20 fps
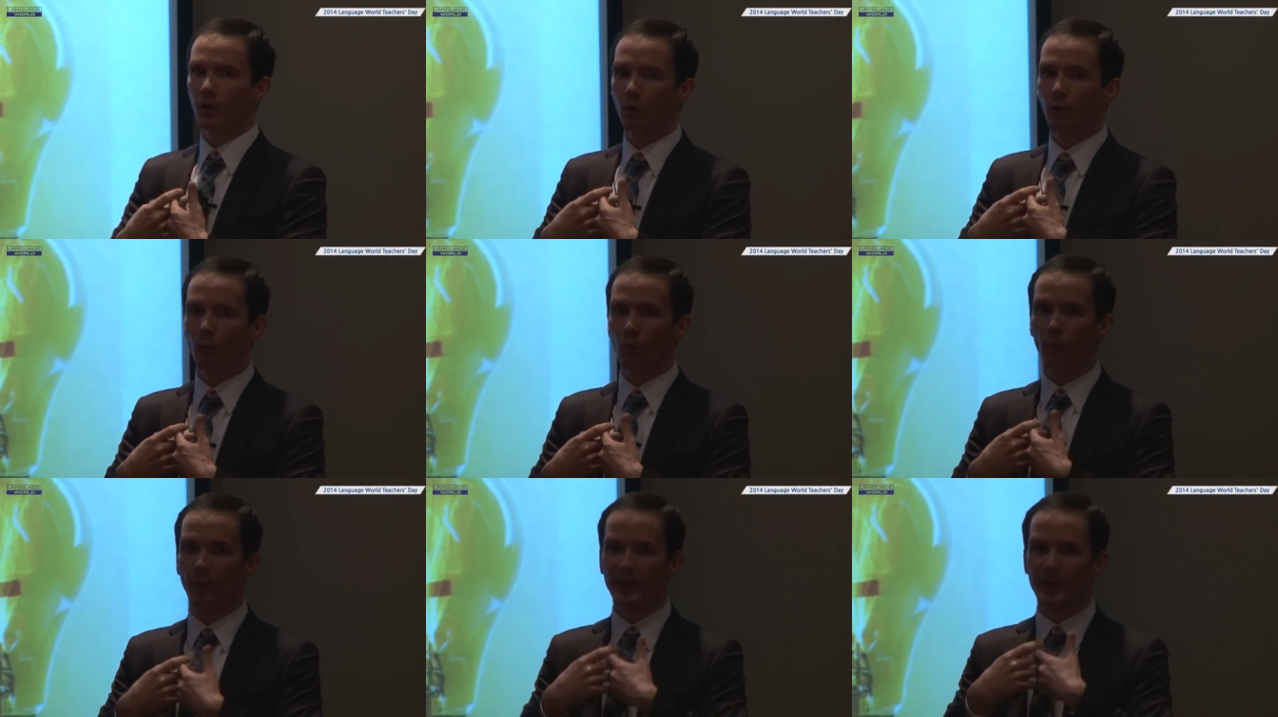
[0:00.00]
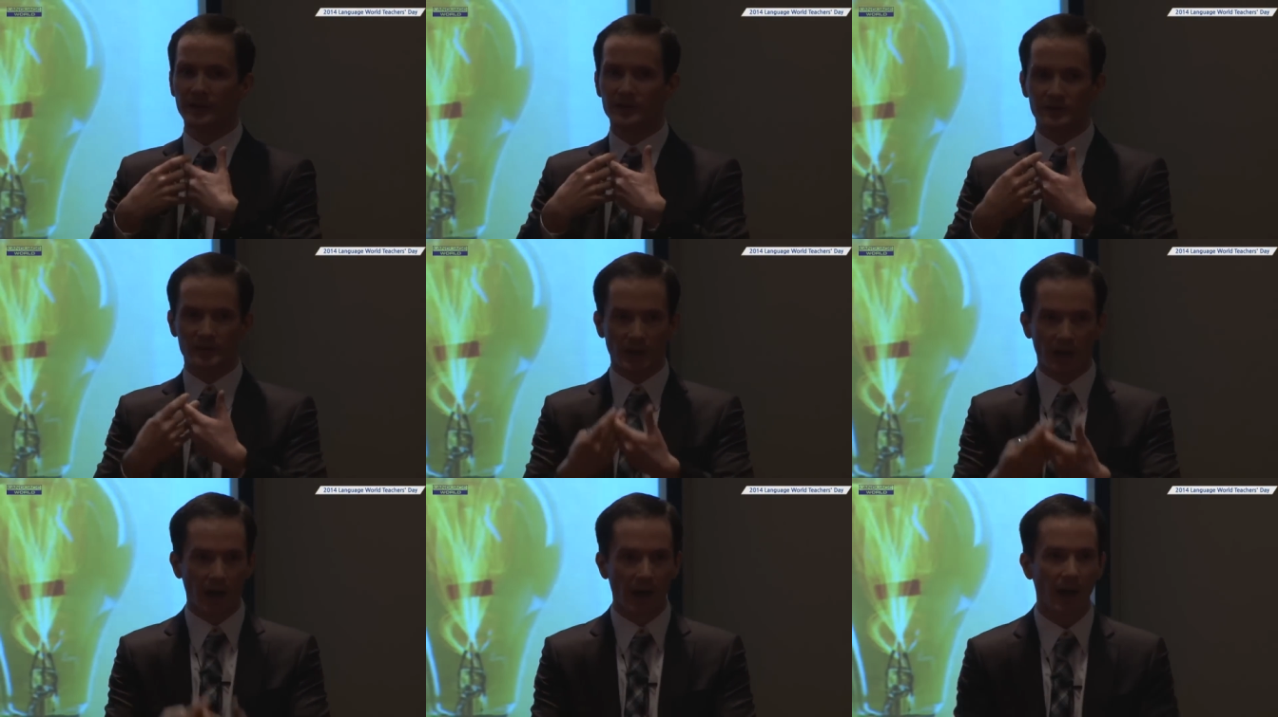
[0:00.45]
when it's
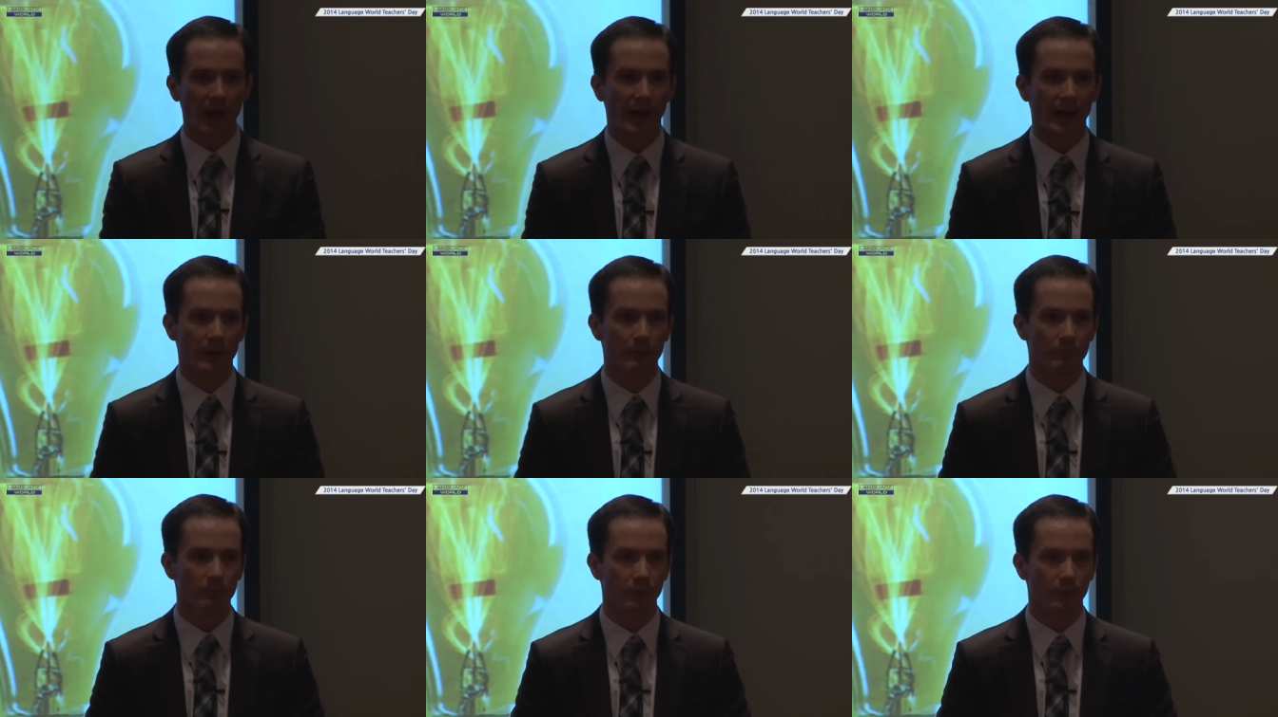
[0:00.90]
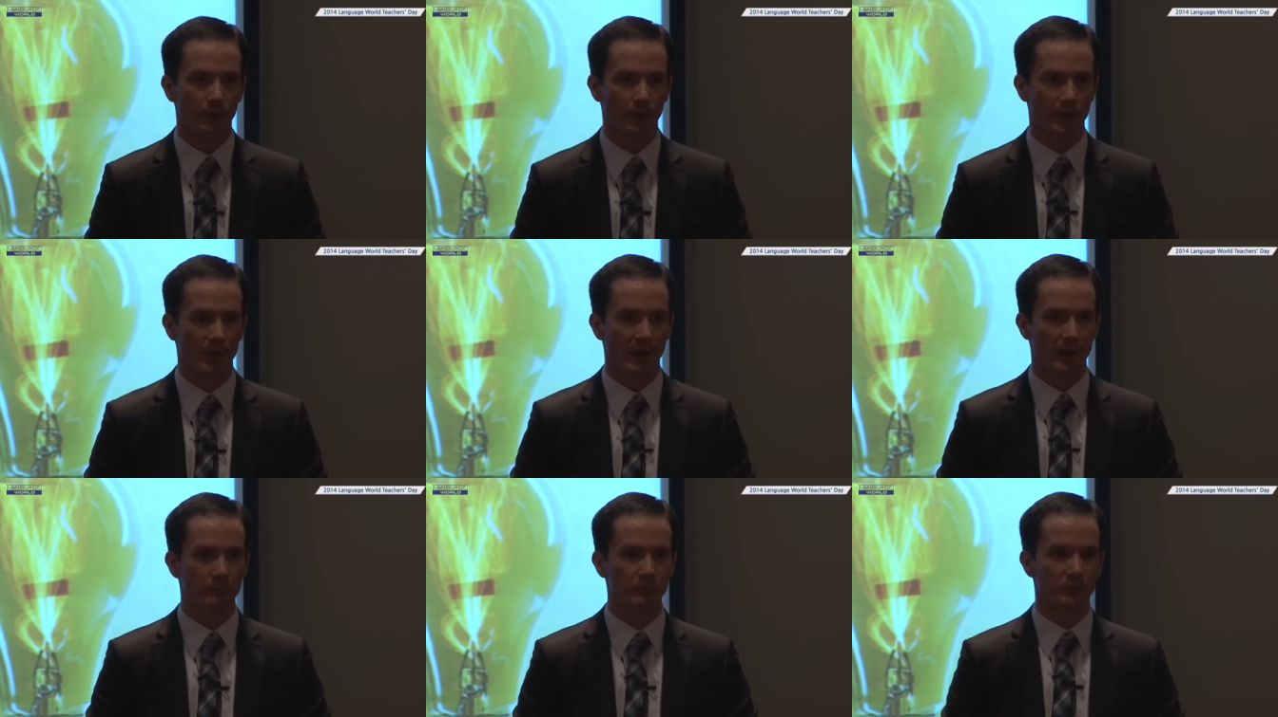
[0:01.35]
time for
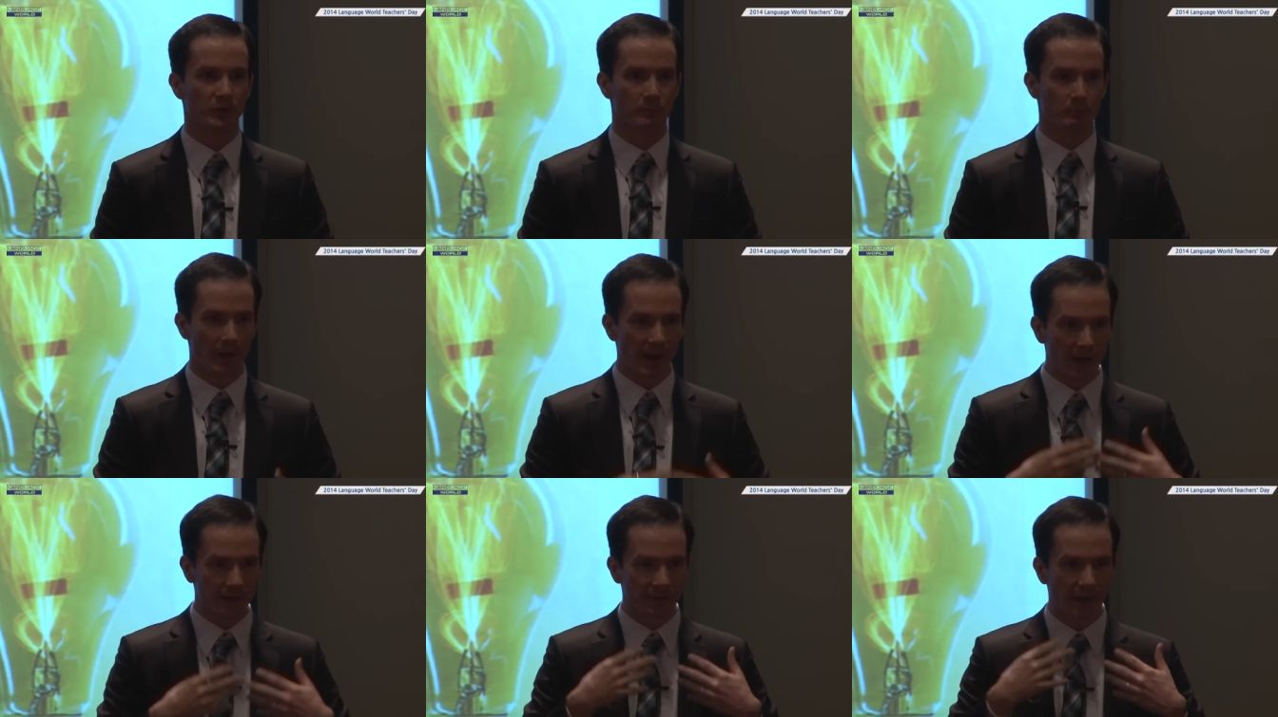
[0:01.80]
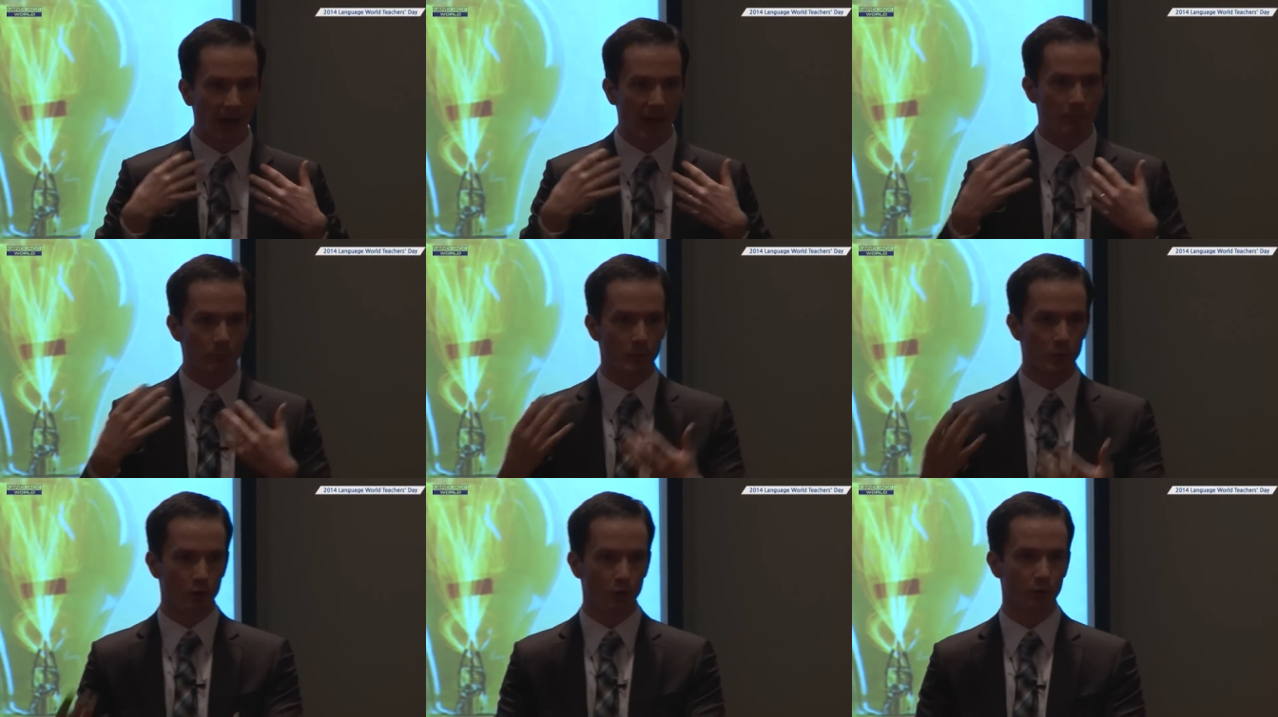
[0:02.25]
them to make
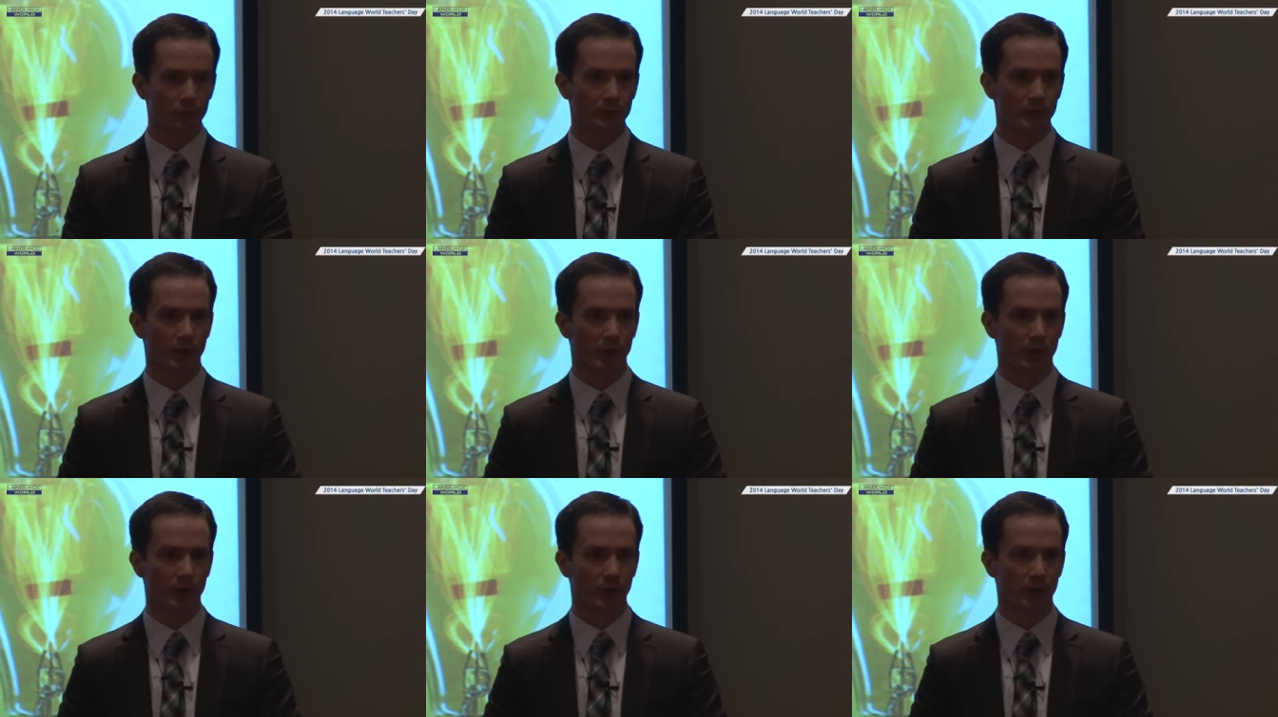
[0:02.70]
that move,